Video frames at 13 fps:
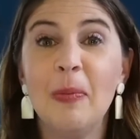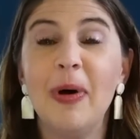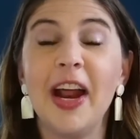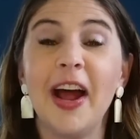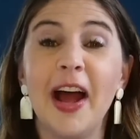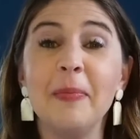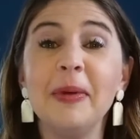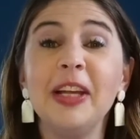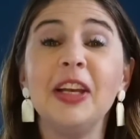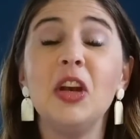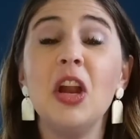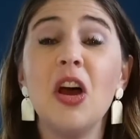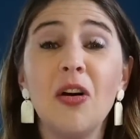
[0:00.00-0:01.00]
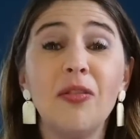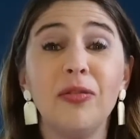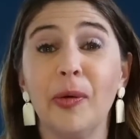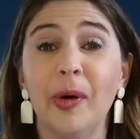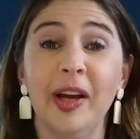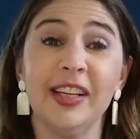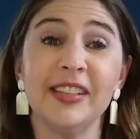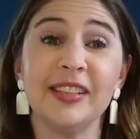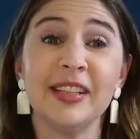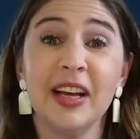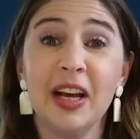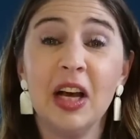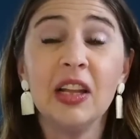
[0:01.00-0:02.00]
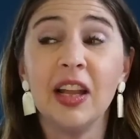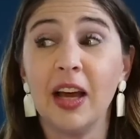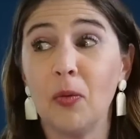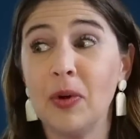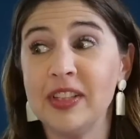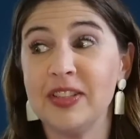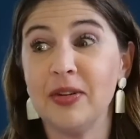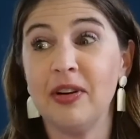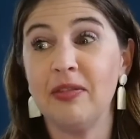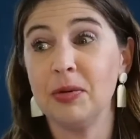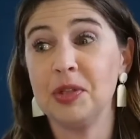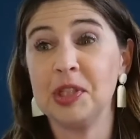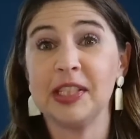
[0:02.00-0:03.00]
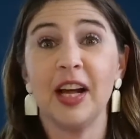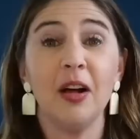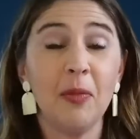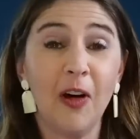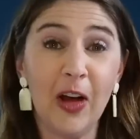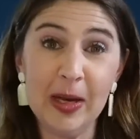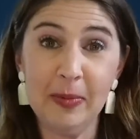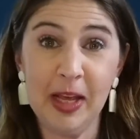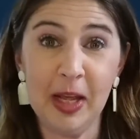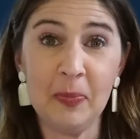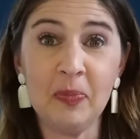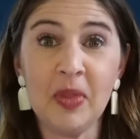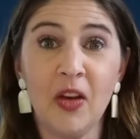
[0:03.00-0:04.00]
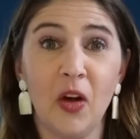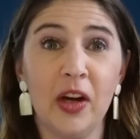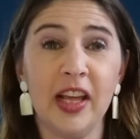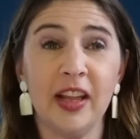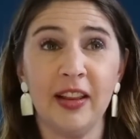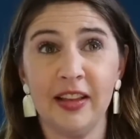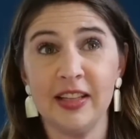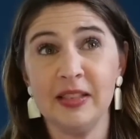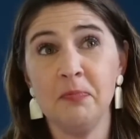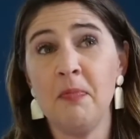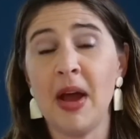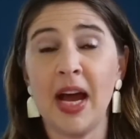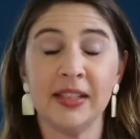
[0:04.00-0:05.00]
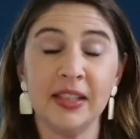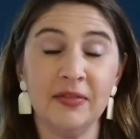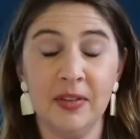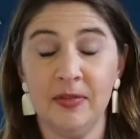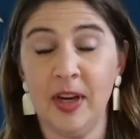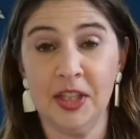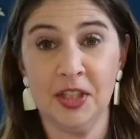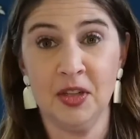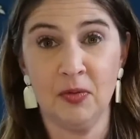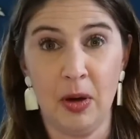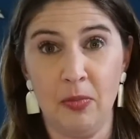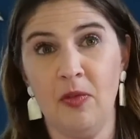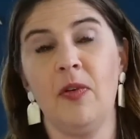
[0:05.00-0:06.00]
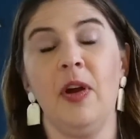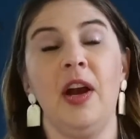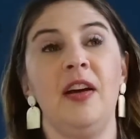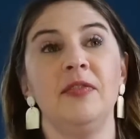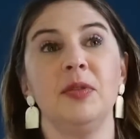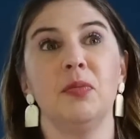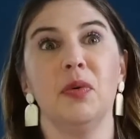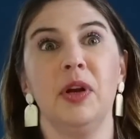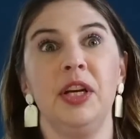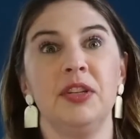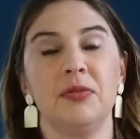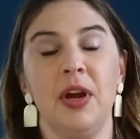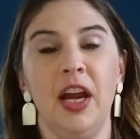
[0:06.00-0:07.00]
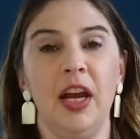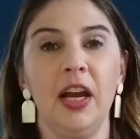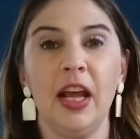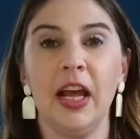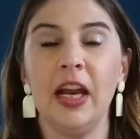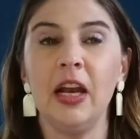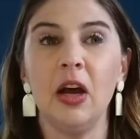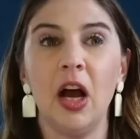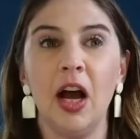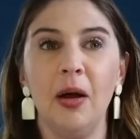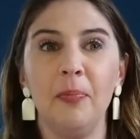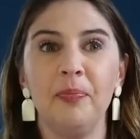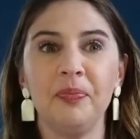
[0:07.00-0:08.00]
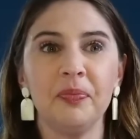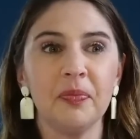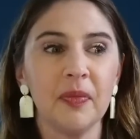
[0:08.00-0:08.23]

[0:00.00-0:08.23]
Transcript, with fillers: but I mean no voice like whatsoever would just come on me or I'd get like this massive infection right before I'd have to preach right and um